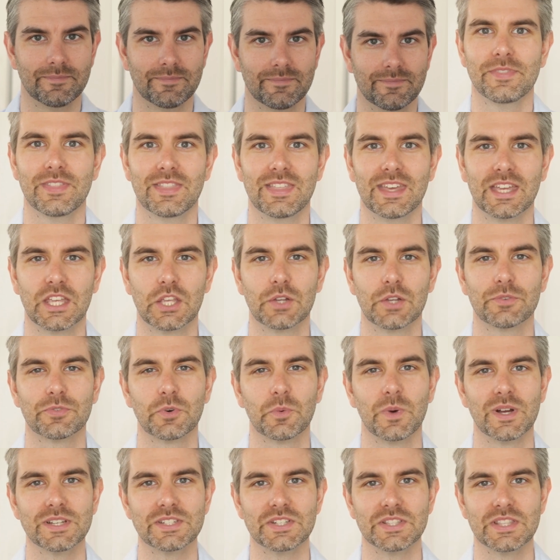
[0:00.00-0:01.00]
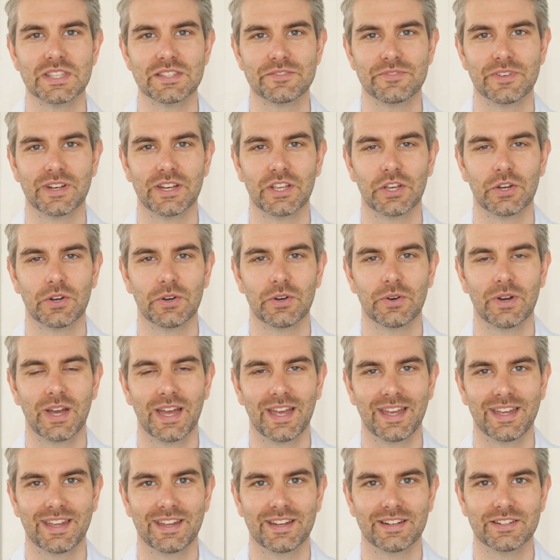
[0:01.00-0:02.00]
Thank you for watching this video
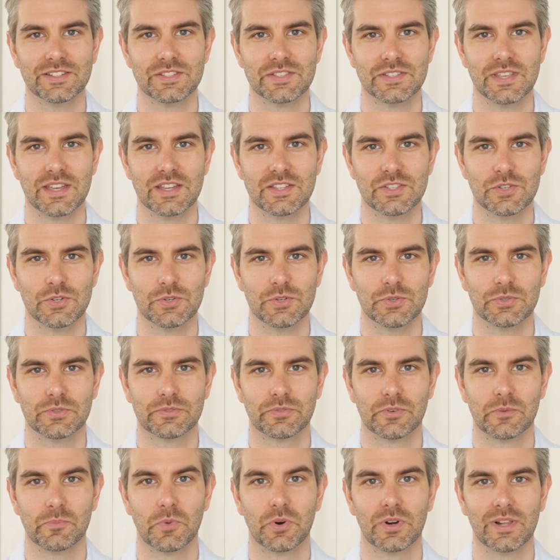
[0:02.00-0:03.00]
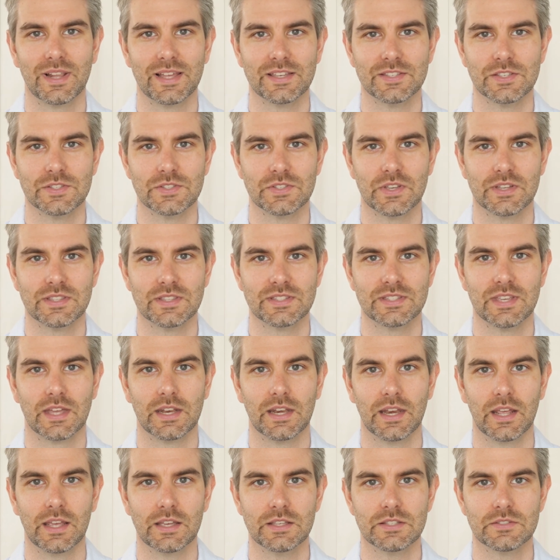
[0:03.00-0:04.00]
and stay tuned for more lessons on
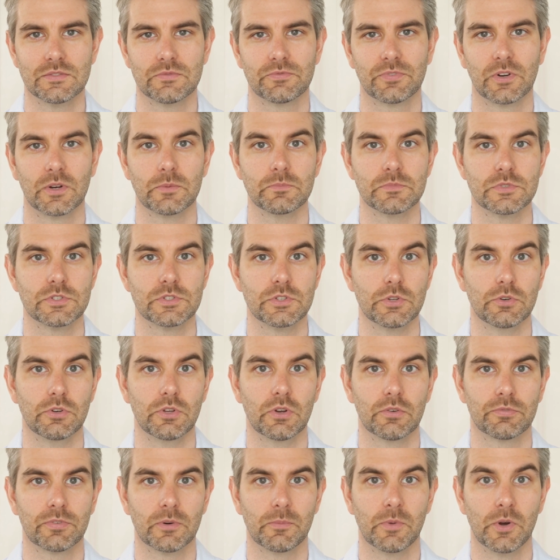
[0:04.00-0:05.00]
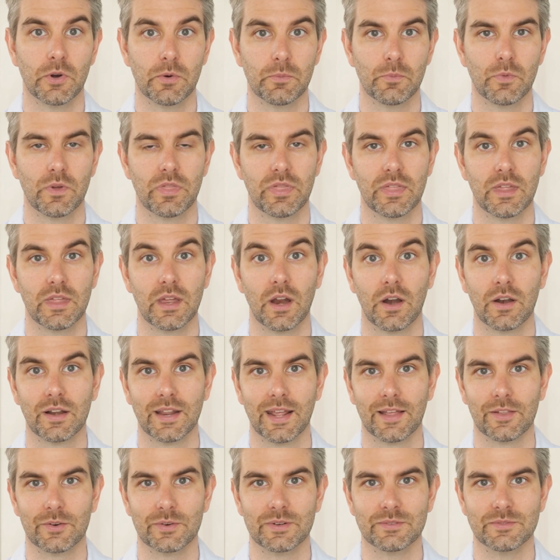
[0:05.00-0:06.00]
Sundays from Studio from Home with the Art
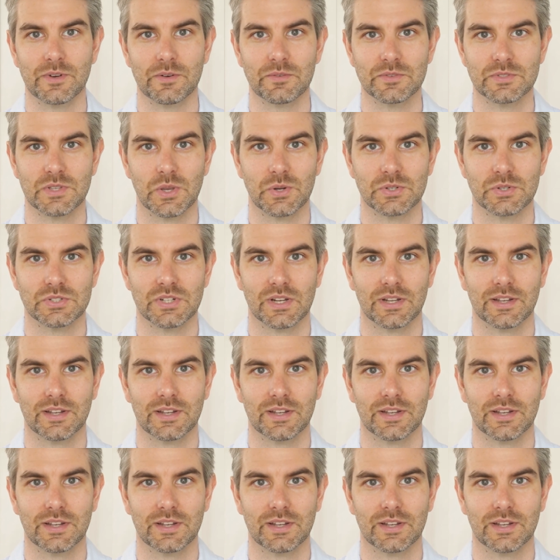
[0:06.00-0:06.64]
Gallery of Nova Scotia.